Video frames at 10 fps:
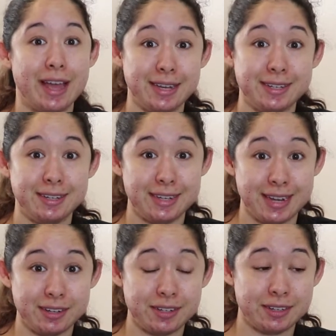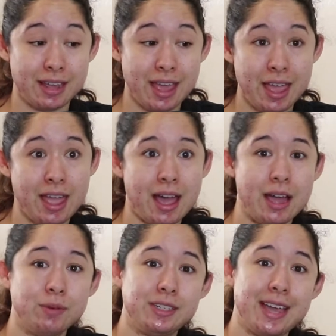had to date.
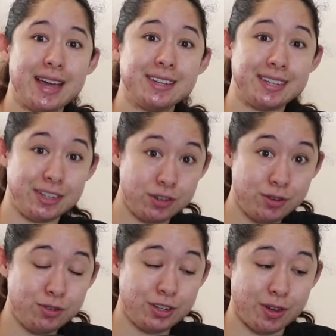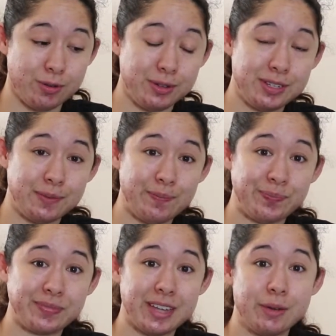I was cast in 2 shows.
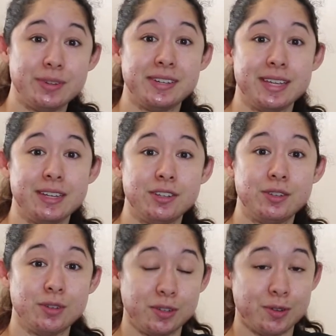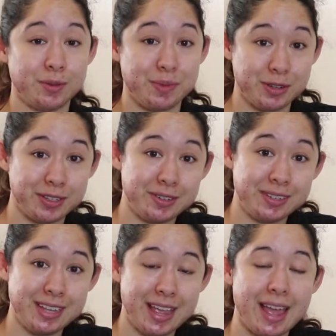I was in Seussical the
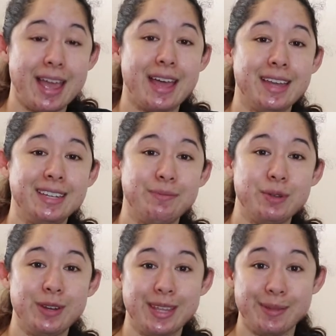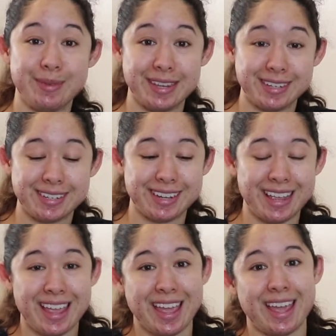Musical and Beauty and the Beast.
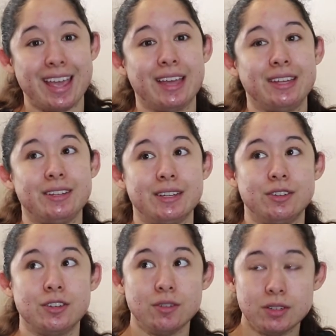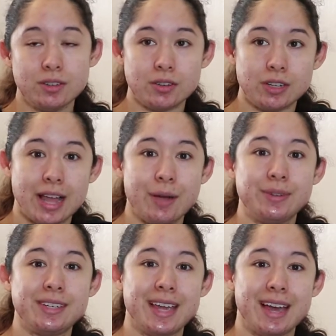And in Seussical, I
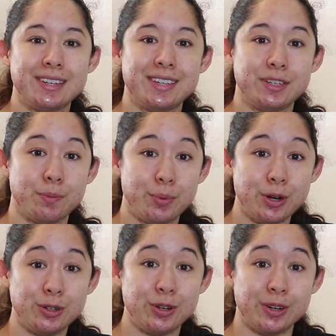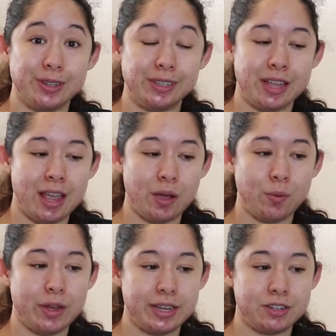was cast as a bird girl,
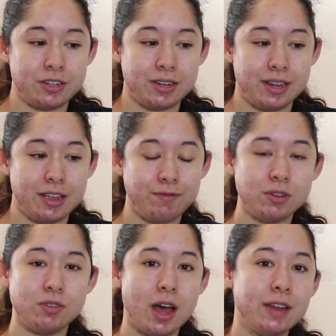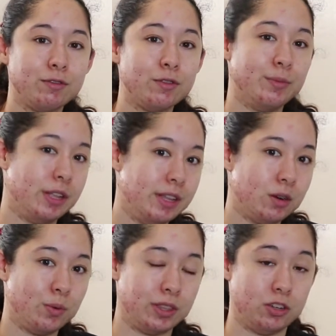which, if you're not
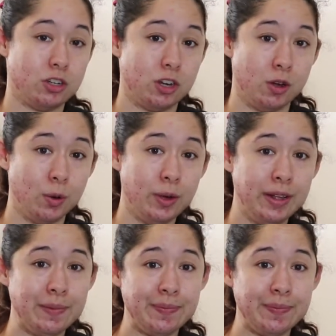familiar with the show,